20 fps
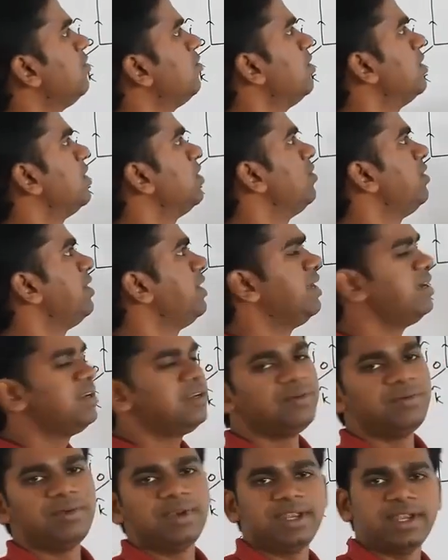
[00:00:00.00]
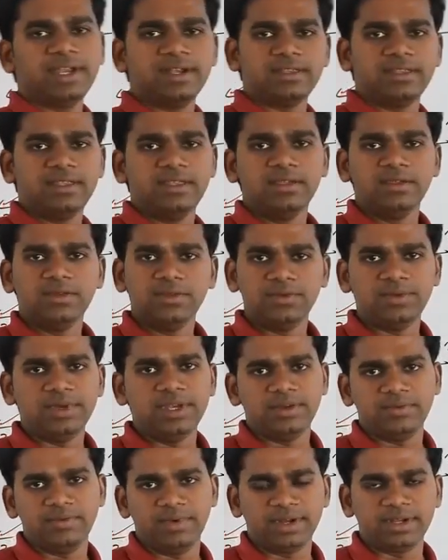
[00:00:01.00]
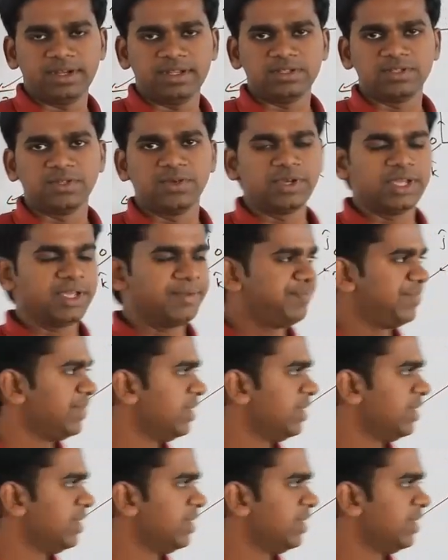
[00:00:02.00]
what you will get? You will get the unit vectors. Okay,